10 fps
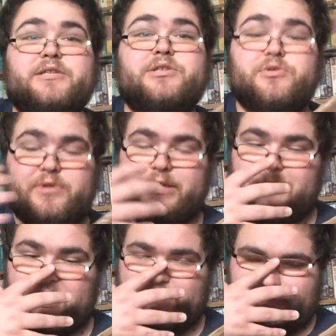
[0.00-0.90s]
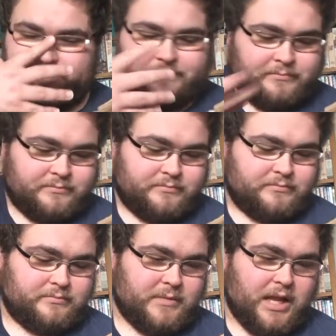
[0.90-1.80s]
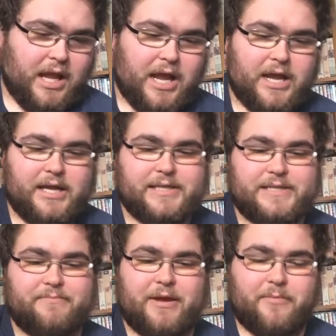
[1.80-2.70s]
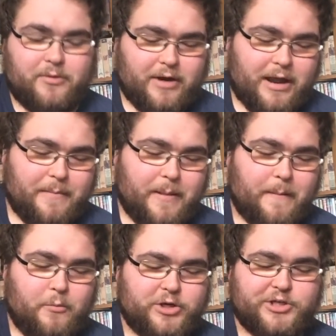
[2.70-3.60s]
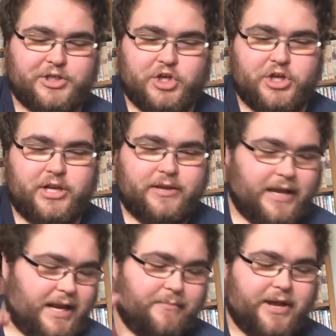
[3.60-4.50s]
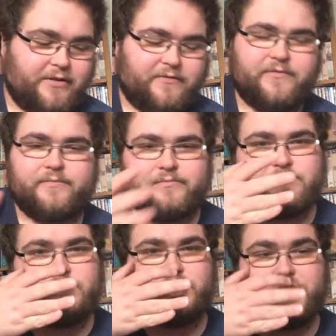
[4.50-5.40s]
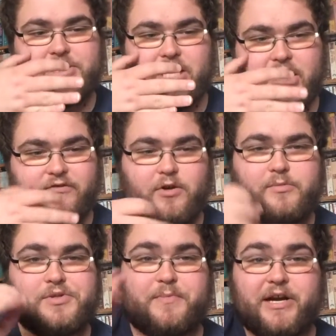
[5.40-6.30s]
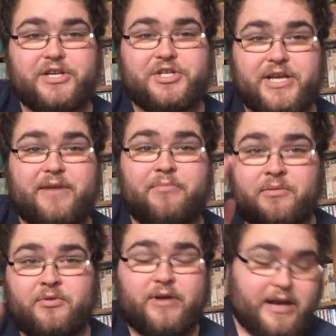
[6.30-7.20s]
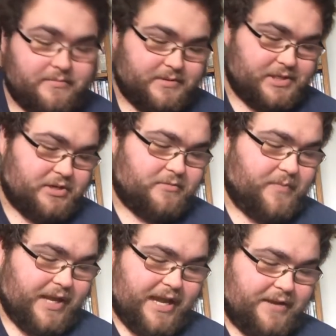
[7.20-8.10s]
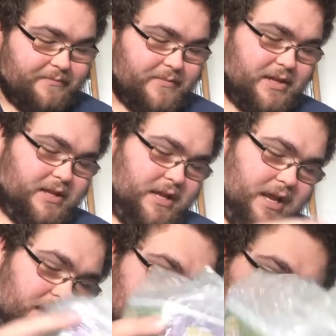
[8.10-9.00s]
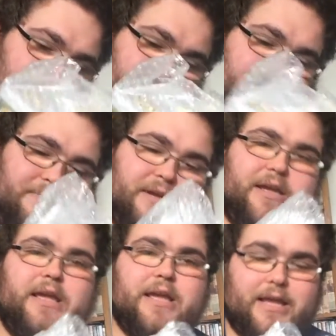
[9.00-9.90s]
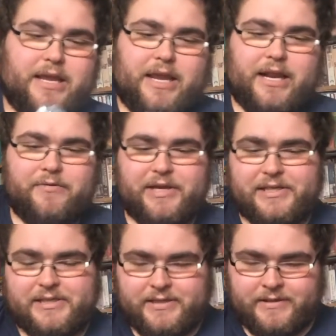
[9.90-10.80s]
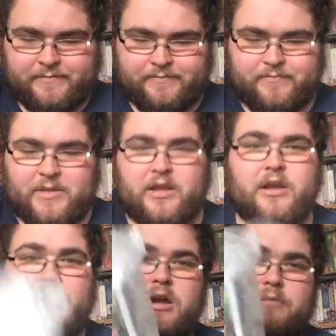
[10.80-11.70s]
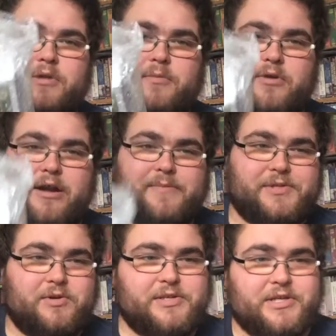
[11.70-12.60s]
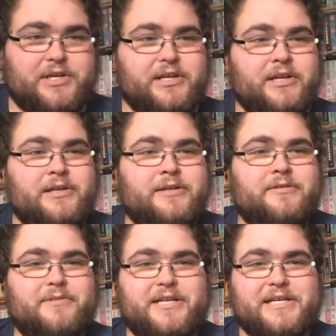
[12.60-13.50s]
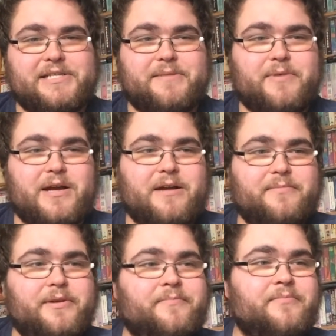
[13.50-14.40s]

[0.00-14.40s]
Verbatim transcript: to the pop. Uh, it's in bubble wrap, which is good, and I might have just kind of almost botched saying bubble wrap, so again, I will say that, but anyways, bubble wrap is always good, protects the pop,